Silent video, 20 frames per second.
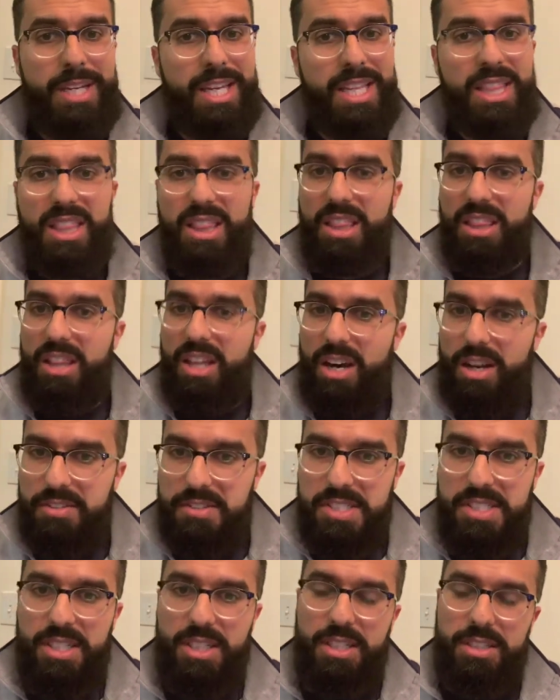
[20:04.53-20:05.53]
It
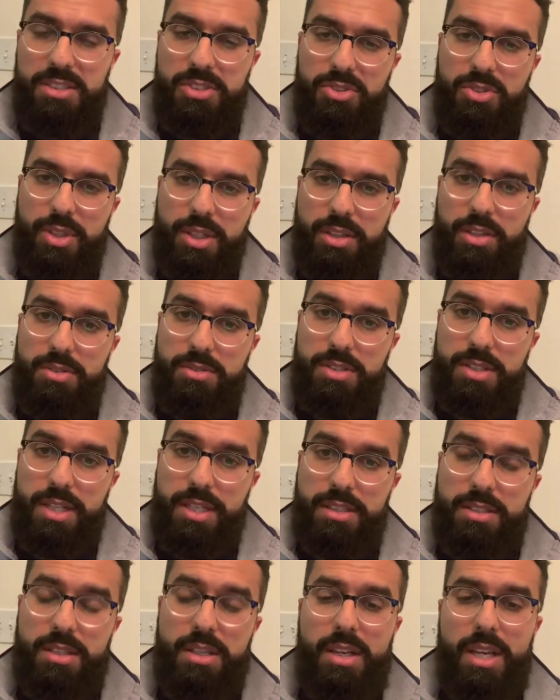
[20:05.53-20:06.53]
loves to constrict those
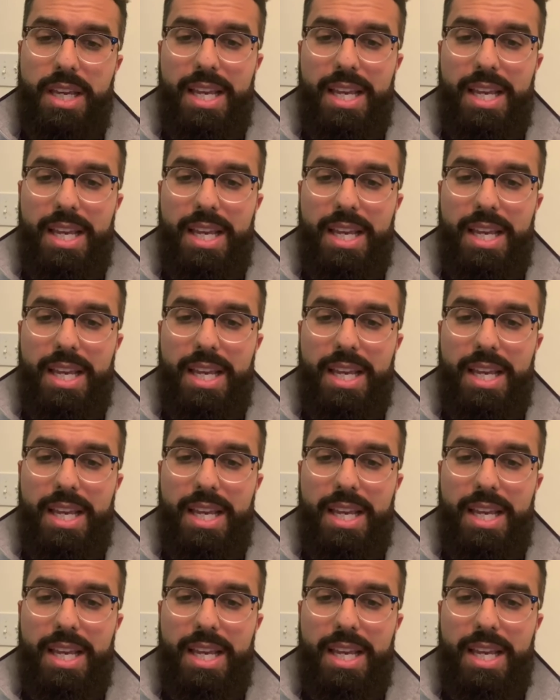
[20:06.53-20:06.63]
things.